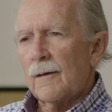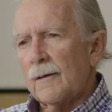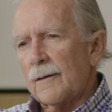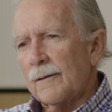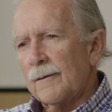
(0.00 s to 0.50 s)

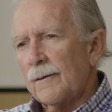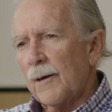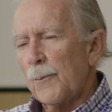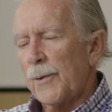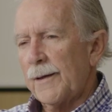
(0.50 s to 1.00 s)
Hi,
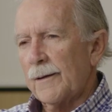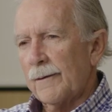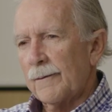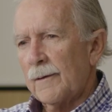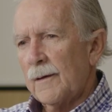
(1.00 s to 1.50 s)
I'm Peter.
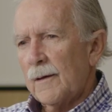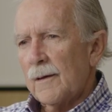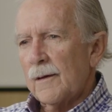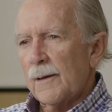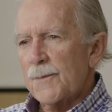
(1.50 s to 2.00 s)

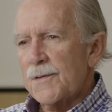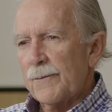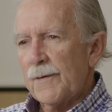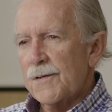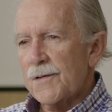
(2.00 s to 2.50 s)
I'm
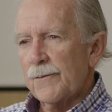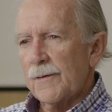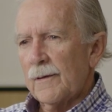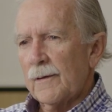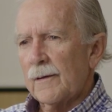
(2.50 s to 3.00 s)

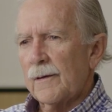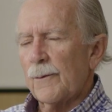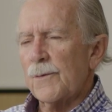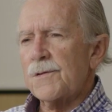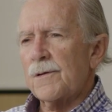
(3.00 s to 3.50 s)
77 and I
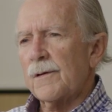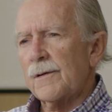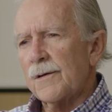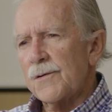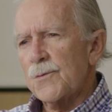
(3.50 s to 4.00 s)
was
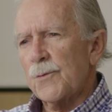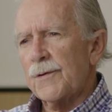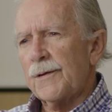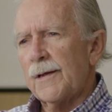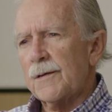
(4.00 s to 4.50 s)
diagnosed
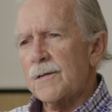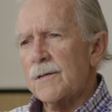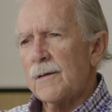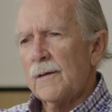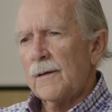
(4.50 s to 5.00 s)
with
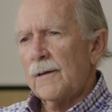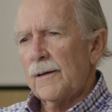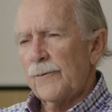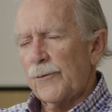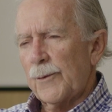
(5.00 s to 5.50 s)
NETs
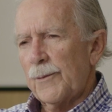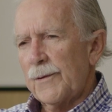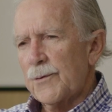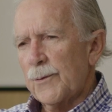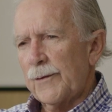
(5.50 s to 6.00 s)
in February
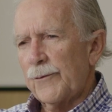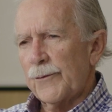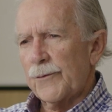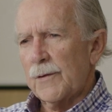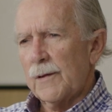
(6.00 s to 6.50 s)

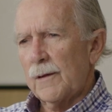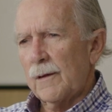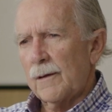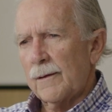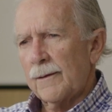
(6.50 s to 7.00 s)
2015.
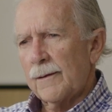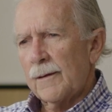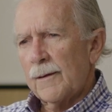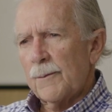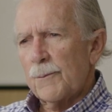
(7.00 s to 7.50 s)

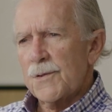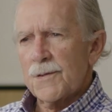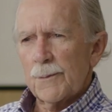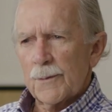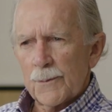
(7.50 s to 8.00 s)
The
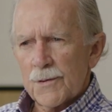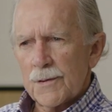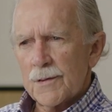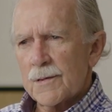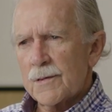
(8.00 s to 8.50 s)
symptoms
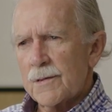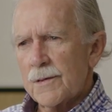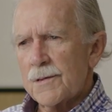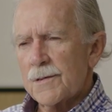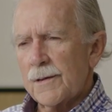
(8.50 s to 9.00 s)

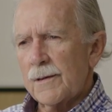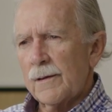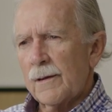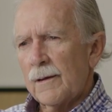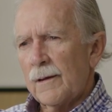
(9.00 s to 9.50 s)
since
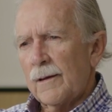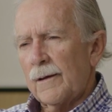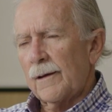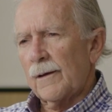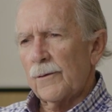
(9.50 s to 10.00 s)
then
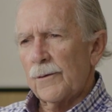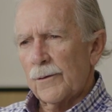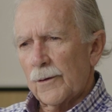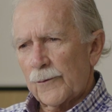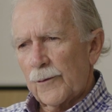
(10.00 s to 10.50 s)
include
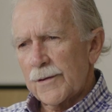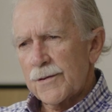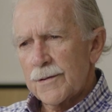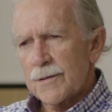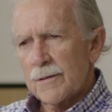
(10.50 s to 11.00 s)
hot
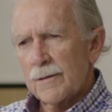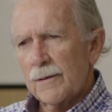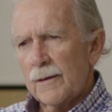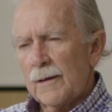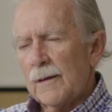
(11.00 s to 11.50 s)
flushes,
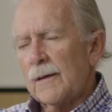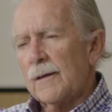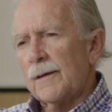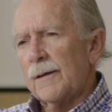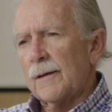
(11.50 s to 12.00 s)

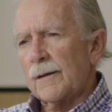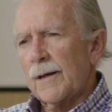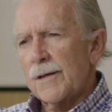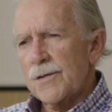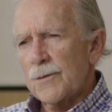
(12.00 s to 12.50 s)

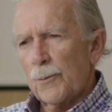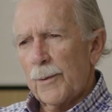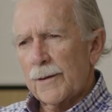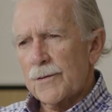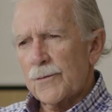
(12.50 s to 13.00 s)
occasional
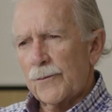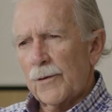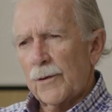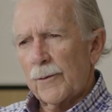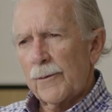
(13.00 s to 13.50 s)
bouts of
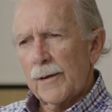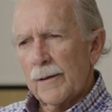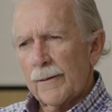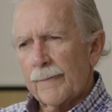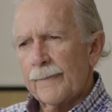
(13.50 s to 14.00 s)
diarrhea,